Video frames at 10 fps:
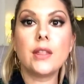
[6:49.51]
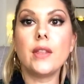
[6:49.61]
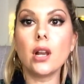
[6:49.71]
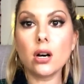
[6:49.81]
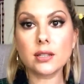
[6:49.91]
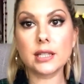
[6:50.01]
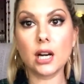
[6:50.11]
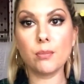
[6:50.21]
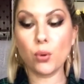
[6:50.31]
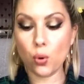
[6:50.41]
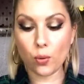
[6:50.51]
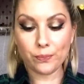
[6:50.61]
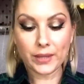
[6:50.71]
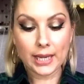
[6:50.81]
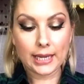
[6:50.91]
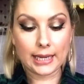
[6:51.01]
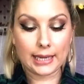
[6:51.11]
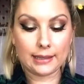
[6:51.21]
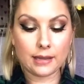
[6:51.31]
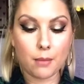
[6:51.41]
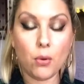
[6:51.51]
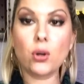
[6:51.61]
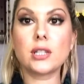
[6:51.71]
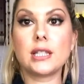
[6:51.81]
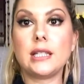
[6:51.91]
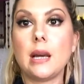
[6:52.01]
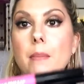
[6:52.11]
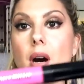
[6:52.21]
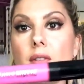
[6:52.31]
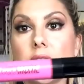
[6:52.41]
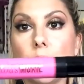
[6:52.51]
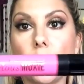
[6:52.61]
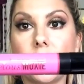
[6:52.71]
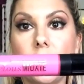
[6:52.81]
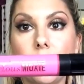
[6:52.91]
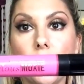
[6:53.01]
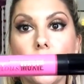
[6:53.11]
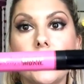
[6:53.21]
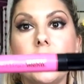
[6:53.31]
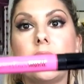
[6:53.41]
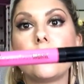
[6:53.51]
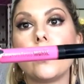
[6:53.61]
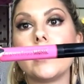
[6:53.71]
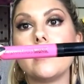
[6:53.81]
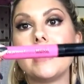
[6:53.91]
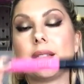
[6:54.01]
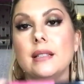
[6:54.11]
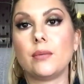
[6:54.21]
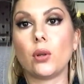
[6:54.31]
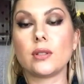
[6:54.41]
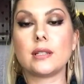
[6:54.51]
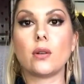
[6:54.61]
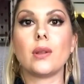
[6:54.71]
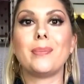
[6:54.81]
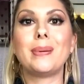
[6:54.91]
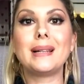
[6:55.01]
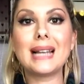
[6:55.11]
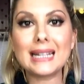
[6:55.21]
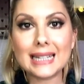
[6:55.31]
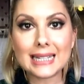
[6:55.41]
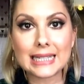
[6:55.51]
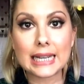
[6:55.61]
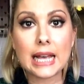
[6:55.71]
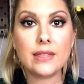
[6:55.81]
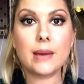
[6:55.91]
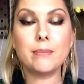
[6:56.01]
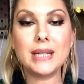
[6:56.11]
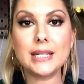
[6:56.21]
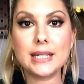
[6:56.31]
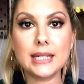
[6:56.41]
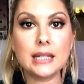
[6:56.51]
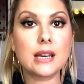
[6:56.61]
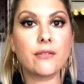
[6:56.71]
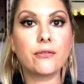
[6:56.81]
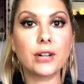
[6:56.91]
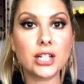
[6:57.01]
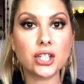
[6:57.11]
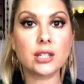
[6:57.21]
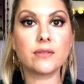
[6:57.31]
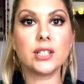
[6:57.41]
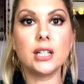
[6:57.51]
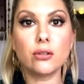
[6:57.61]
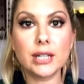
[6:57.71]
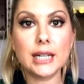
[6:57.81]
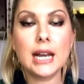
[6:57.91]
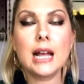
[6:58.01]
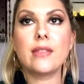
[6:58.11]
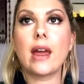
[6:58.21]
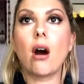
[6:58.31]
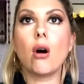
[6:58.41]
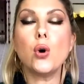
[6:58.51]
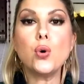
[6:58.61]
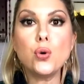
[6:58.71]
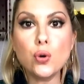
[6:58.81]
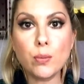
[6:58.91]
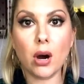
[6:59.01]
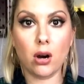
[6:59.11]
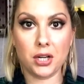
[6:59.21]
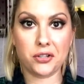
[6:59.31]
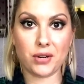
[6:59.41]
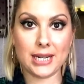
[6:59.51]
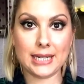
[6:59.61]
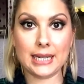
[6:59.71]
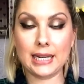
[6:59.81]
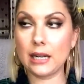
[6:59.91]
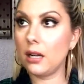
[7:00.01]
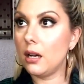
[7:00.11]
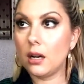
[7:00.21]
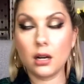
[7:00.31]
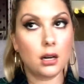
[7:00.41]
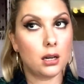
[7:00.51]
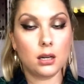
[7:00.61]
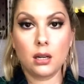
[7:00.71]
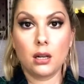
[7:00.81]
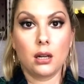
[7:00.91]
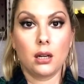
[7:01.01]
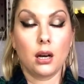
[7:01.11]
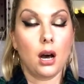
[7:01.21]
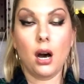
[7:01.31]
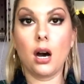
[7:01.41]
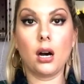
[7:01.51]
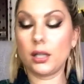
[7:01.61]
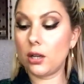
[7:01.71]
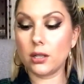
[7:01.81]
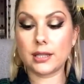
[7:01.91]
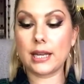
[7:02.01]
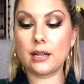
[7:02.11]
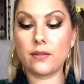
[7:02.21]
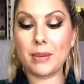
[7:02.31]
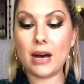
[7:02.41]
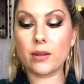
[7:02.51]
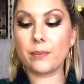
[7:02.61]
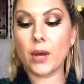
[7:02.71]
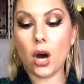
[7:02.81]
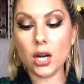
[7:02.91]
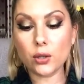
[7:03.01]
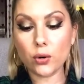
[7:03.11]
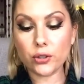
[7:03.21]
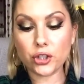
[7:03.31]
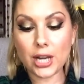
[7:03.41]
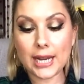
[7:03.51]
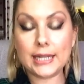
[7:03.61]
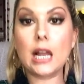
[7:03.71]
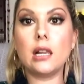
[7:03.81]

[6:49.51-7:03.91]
Then the last thing I bought is a Moxie, Marvelous Moxie lip gloss. These are probably the best lip glosses on the planet. They're minty, they're fresh, they're vanillary, they are uber hydrating. Oh, I can't say enough about them. I got the shade